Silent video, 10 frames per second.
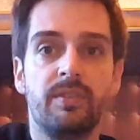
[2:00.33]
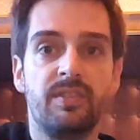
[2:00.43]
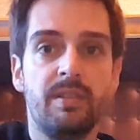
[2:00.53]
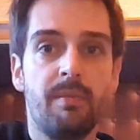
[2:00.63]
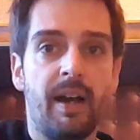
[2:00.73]

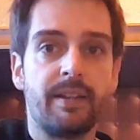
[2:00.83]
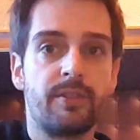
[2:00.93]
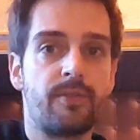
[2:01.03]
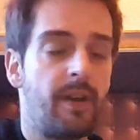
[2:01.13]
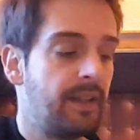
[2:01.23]
D minor
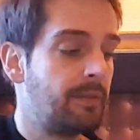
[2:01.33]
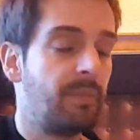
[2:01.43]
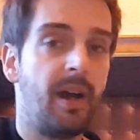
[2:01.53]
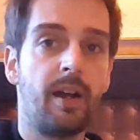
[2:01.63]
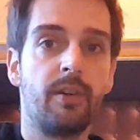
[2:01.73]
tri
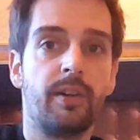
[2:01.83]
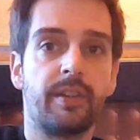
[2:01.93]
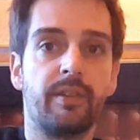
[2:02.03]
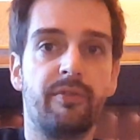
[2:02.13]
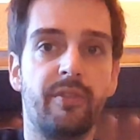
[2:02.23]
bar chord
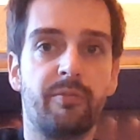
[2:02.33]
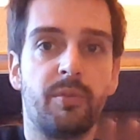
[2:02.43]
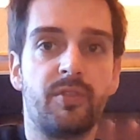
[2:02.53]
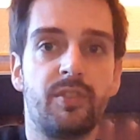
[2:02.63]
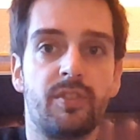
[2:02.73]
in the 5th
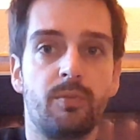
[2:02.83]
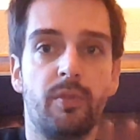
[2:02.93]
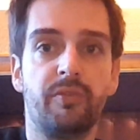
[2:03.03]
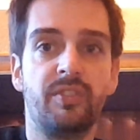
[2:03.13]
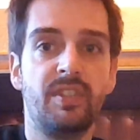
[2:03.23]
position
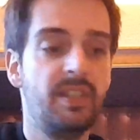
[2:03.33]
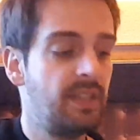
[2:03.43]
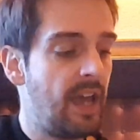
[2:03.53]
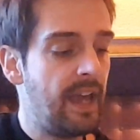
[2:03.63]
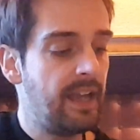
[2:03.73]
with
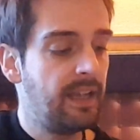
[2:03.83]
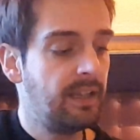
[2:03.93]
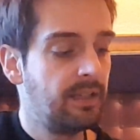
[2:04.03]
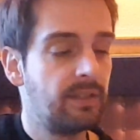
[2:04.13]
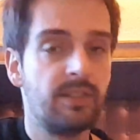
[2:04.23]
D, A,
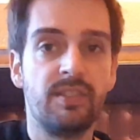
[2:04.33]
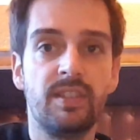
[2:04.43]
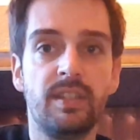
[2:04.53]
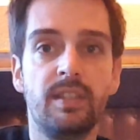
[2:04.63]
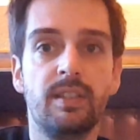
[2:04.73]

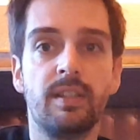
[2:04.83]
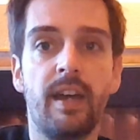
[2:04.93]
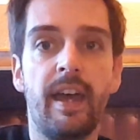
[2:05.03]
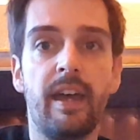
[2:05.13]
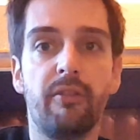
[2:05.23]
D,
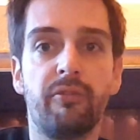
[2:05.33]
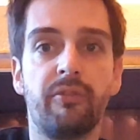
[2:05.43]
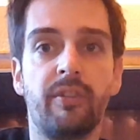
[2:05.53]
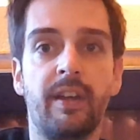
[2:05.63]
F